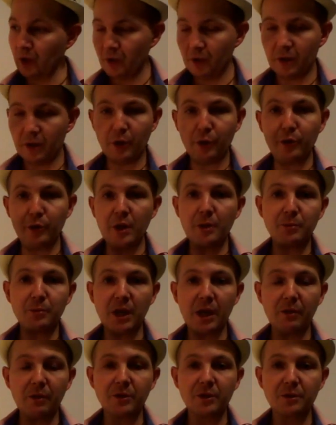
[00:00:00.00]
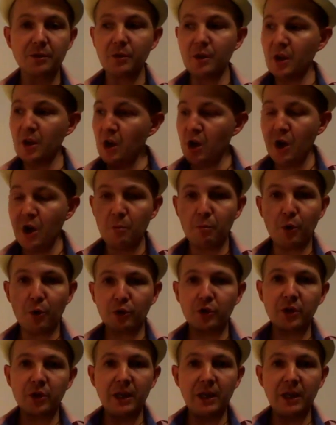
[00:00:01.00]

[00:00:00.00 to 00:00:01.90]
They learn it themselves. But